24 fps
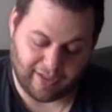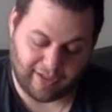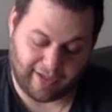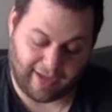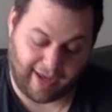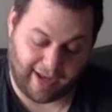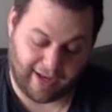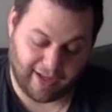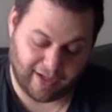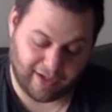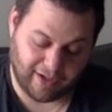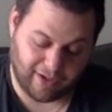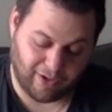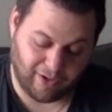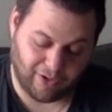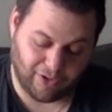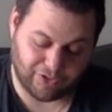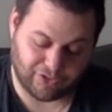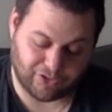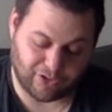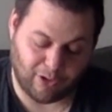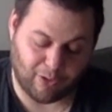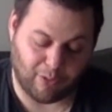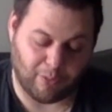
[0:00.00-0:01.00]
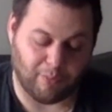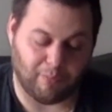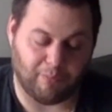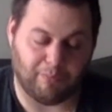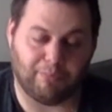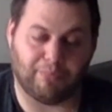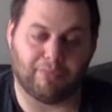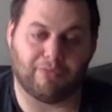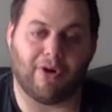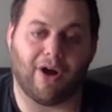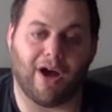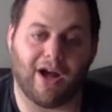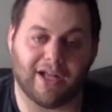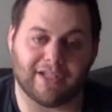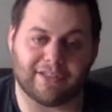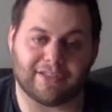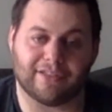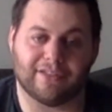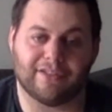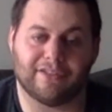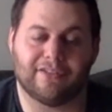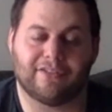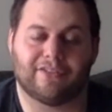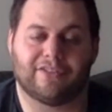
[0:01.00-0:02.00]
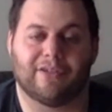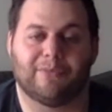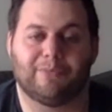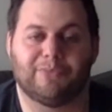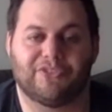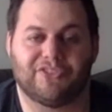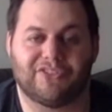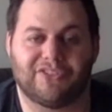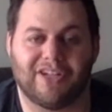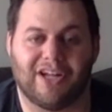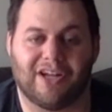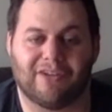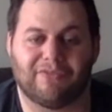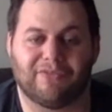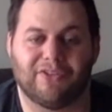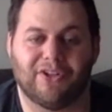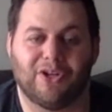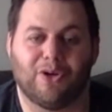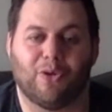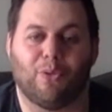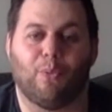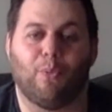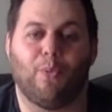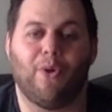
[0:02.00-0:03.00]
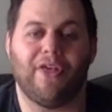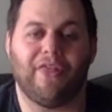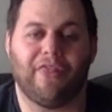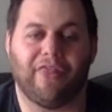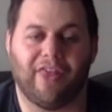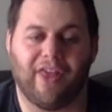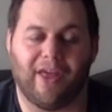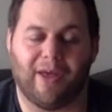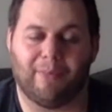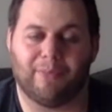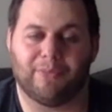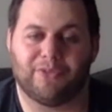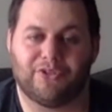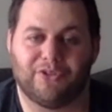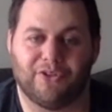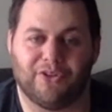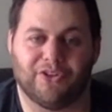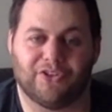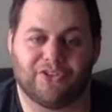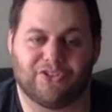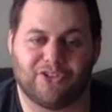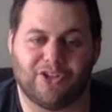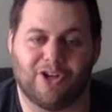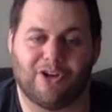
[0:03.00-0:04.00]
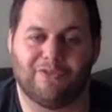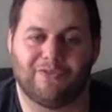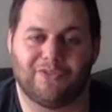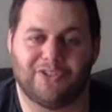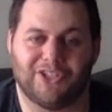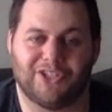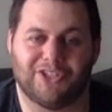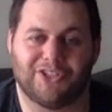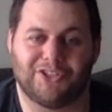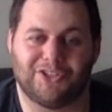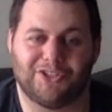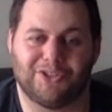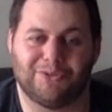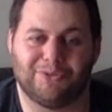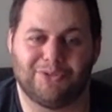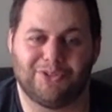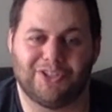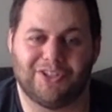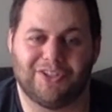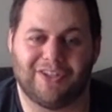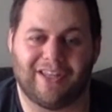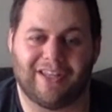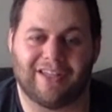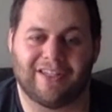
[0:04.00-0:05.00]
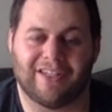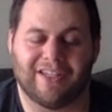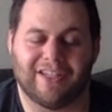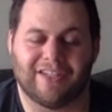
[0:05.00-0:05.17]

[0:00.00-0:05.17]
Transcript: Canada also brought some stuff with them to the Soviet Union,